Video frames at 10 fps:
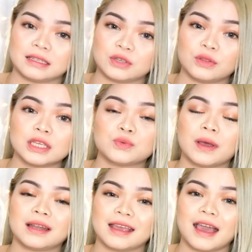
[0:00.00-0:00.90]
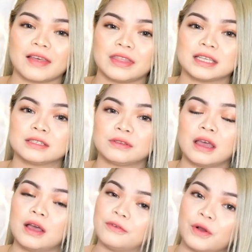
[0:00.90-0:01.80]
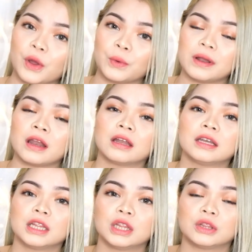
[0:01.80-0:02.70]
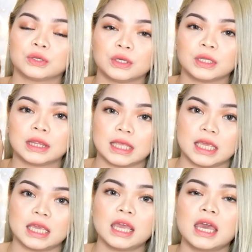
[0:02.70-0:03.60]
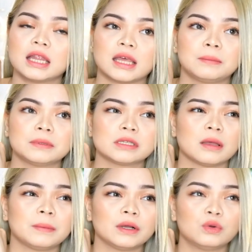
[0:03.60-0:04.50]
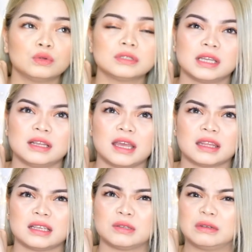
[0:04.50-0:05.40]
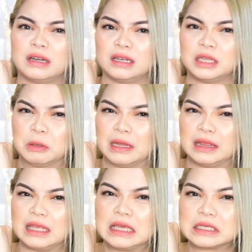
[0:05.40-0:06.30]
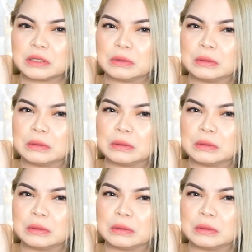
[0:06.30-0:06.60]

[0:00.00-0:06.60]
So this one, I got this for 130. Tapos kapag wholesale yata is 120. So